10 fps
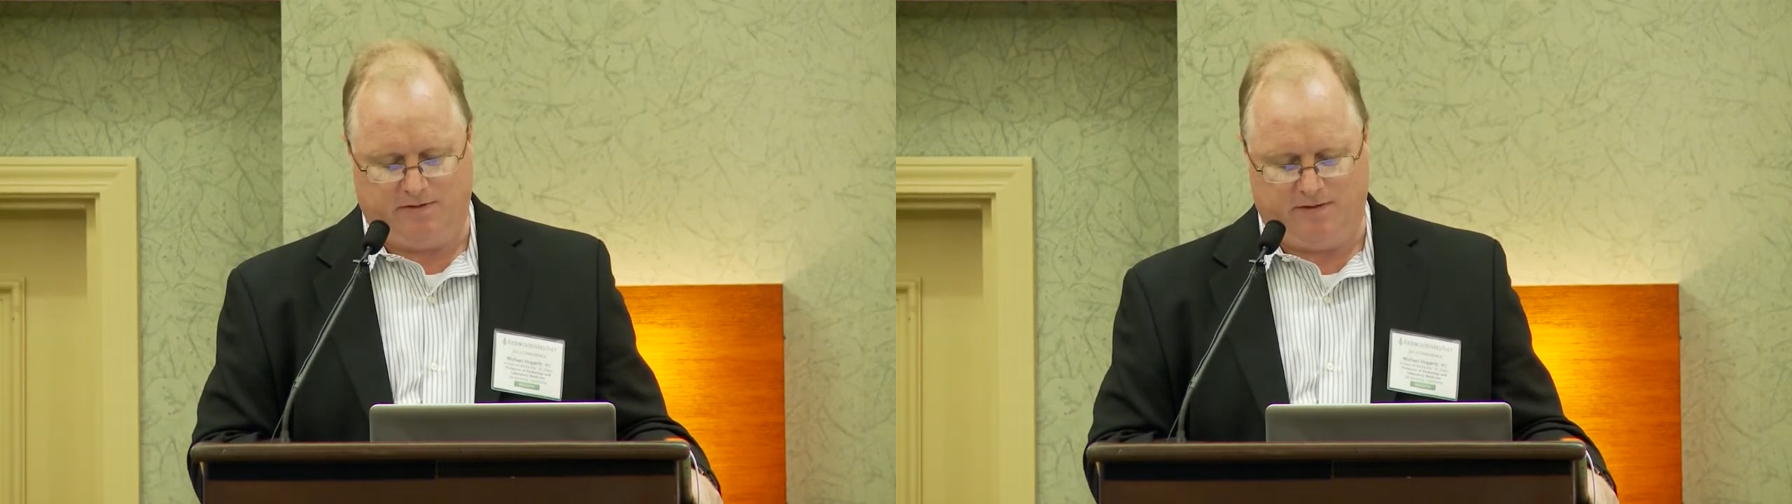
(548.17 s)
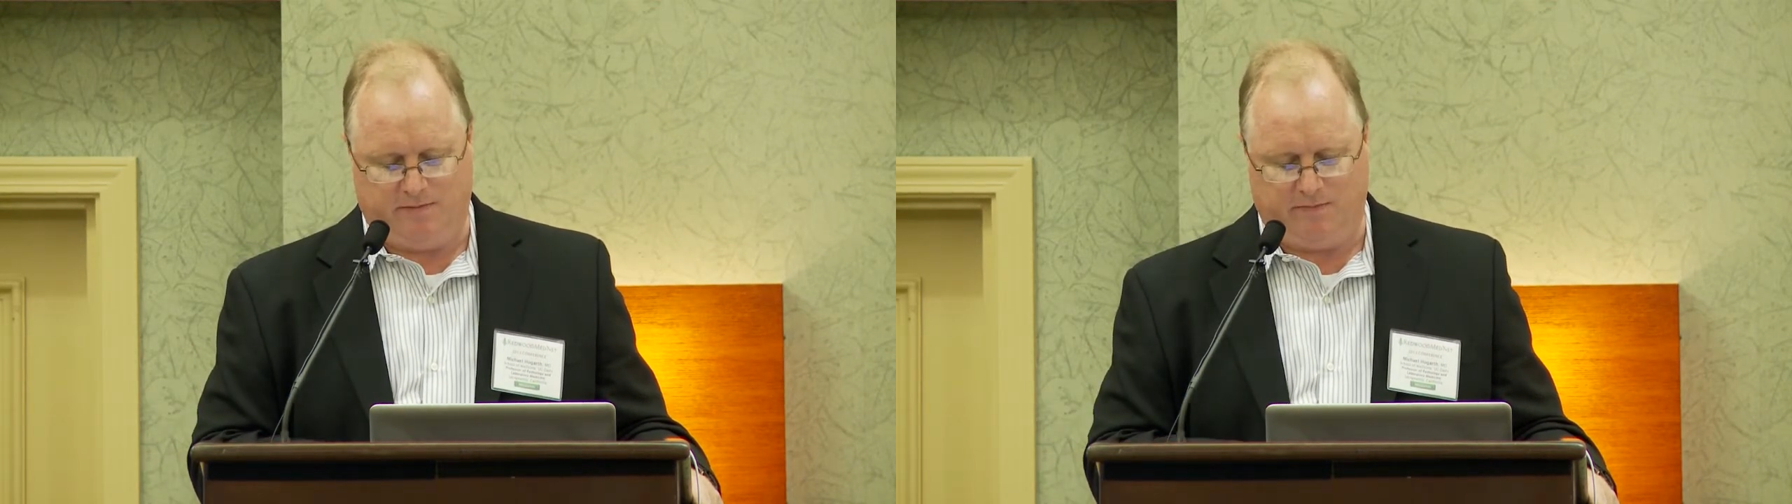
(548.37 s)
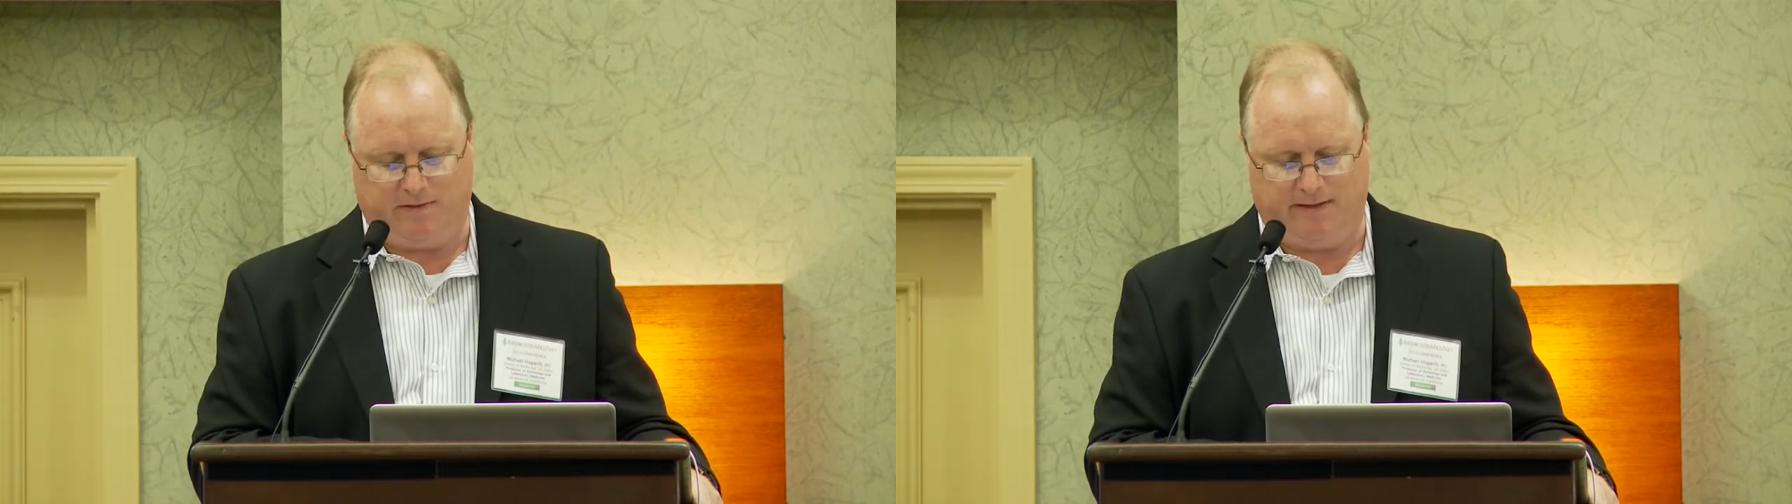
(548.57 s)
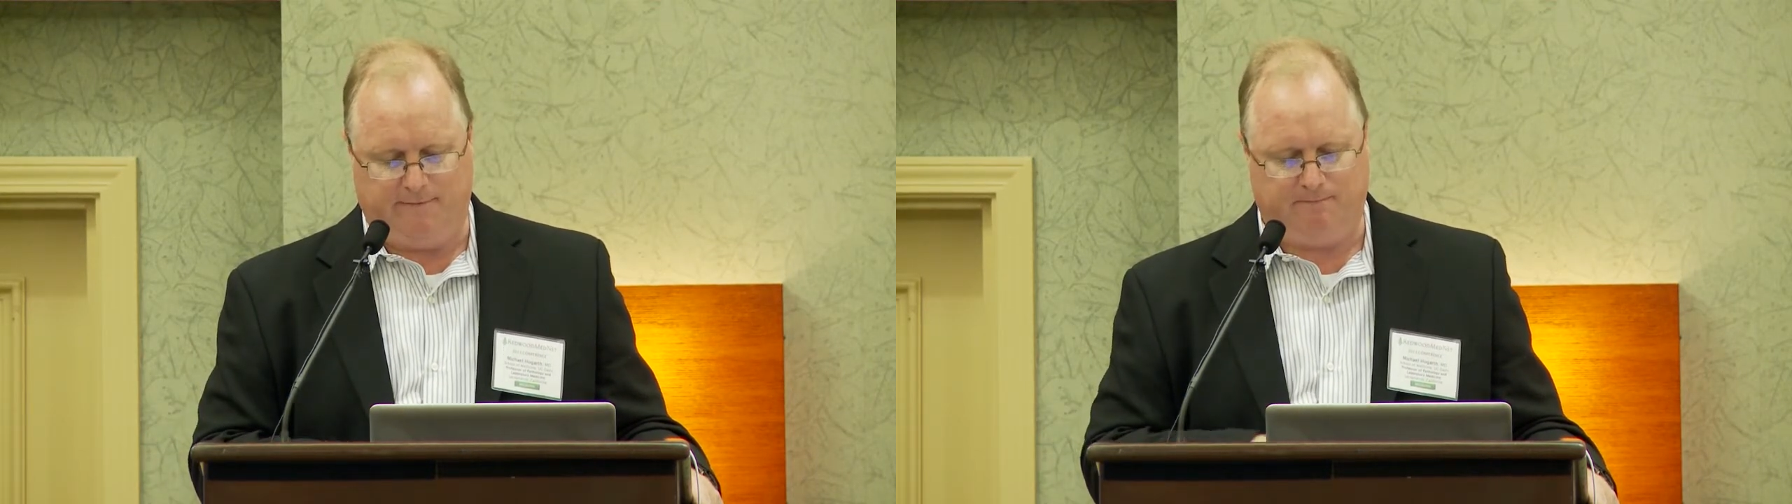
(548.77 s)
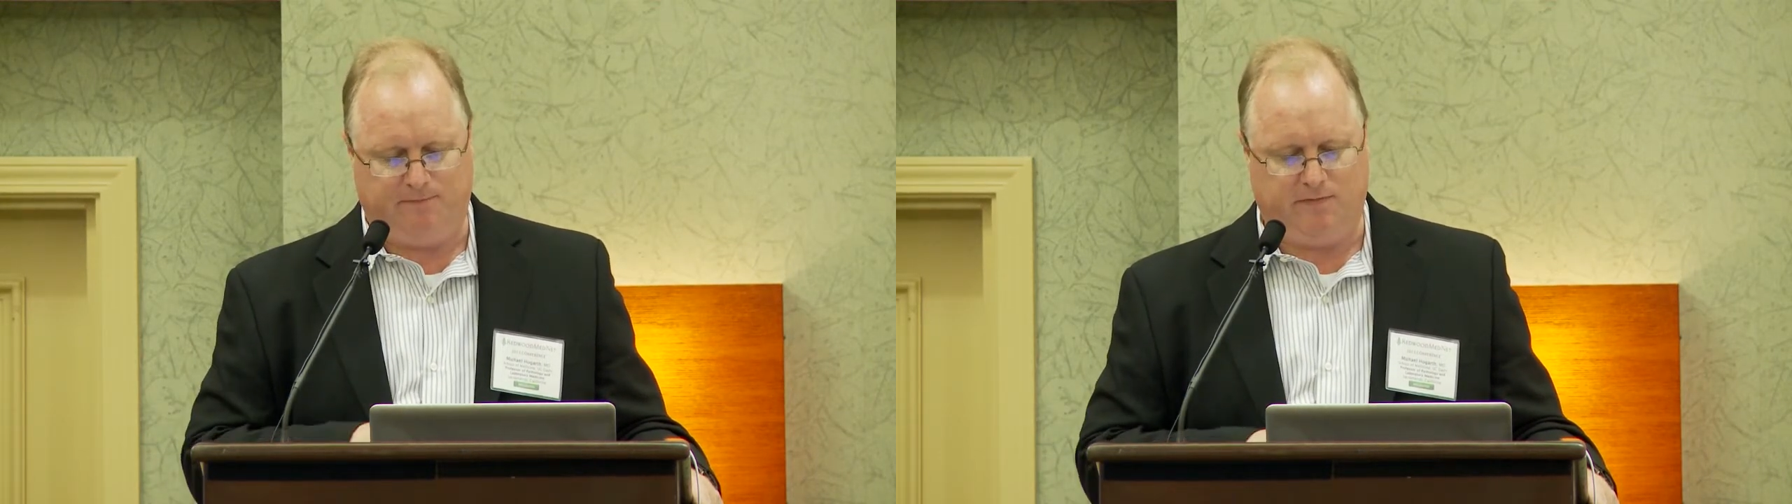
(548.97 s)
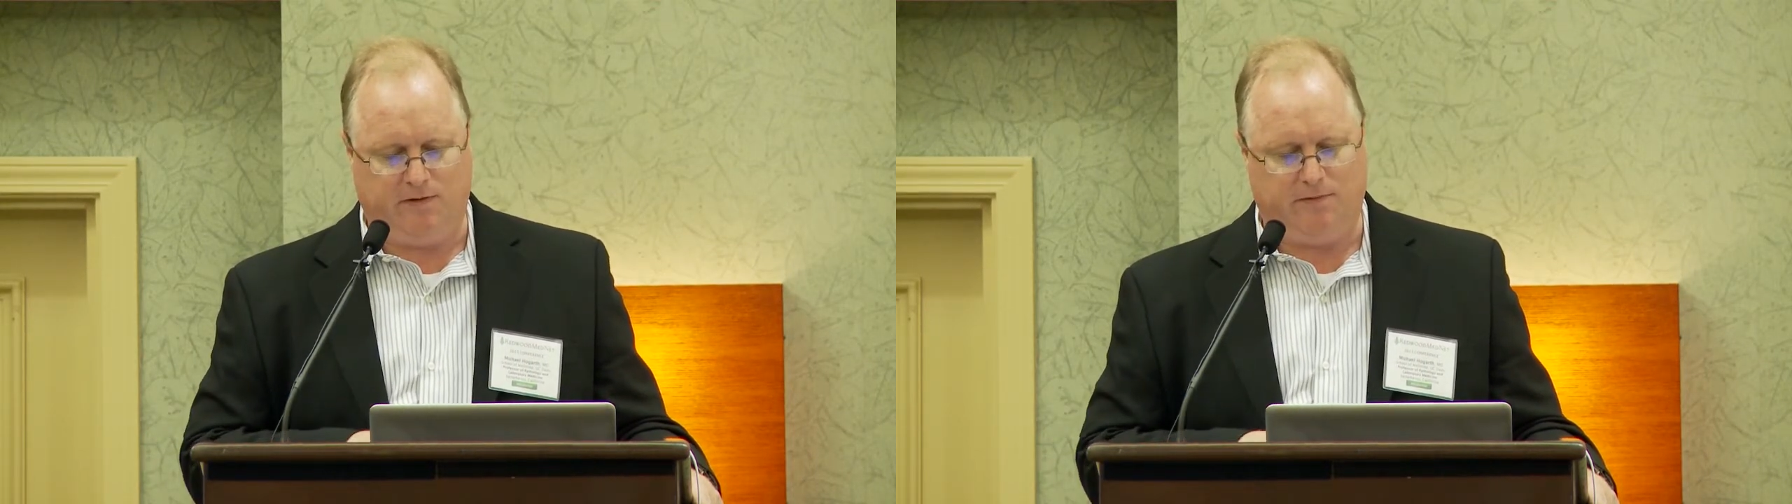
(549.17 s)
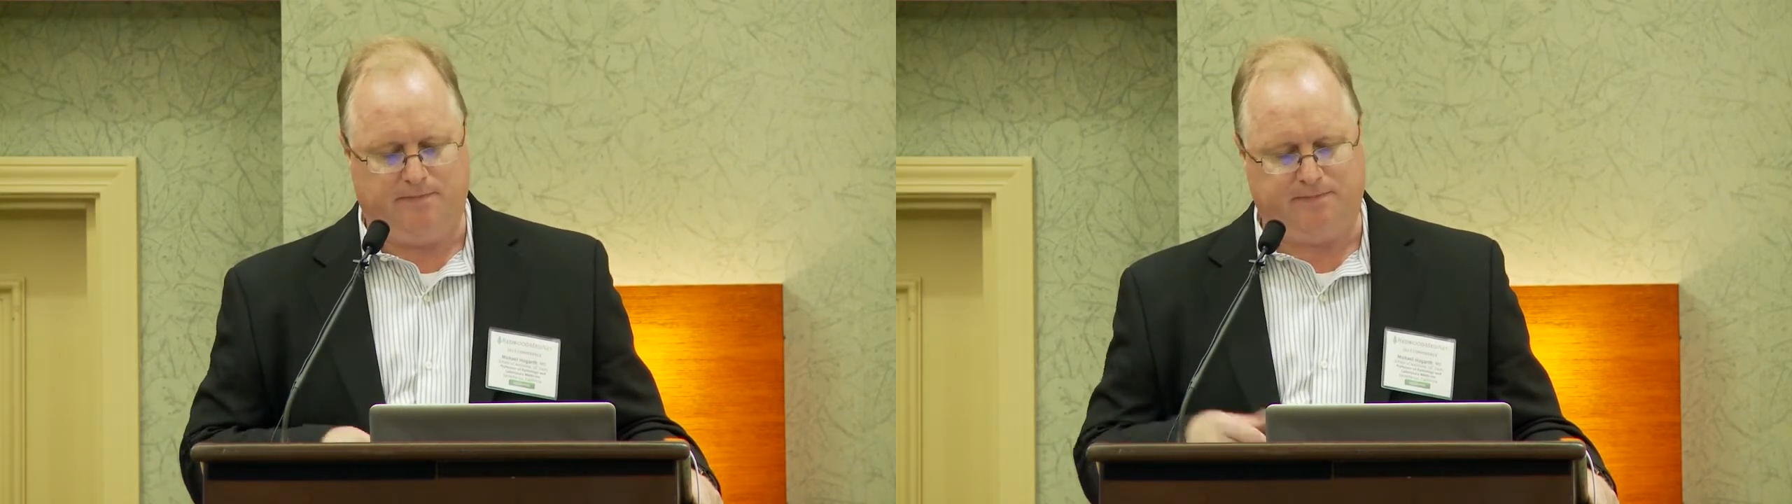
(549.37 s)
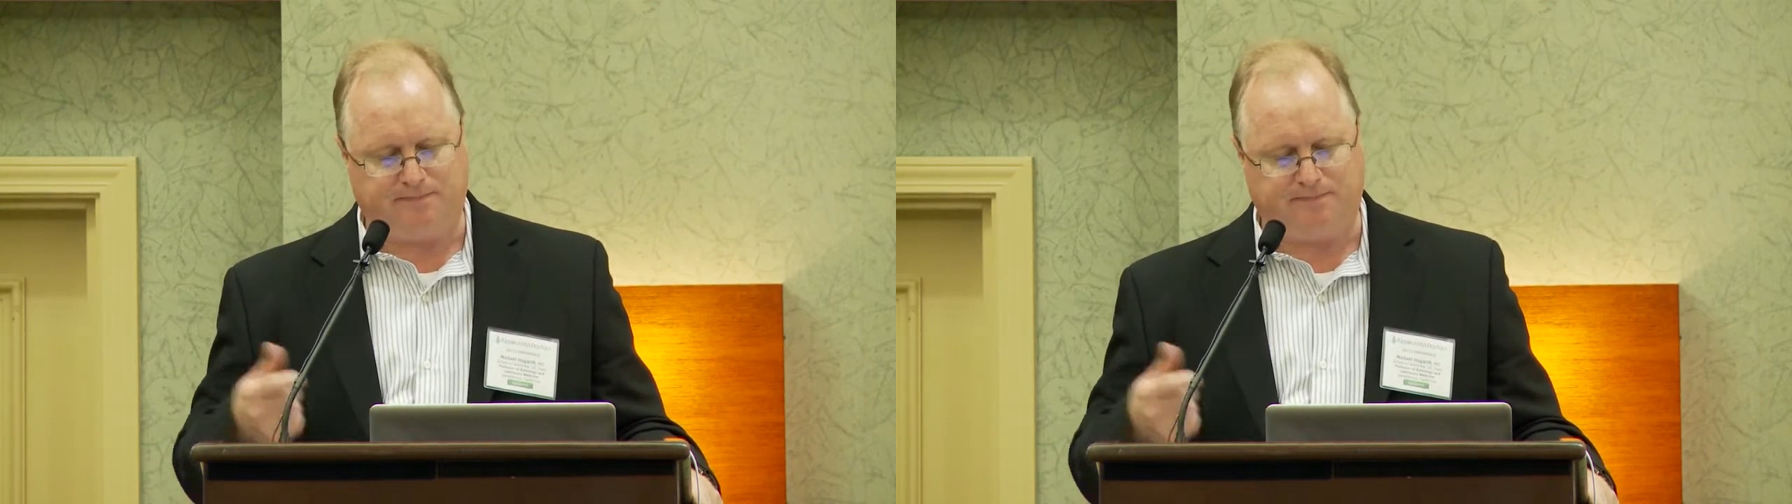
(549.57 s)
or treatment plan. So,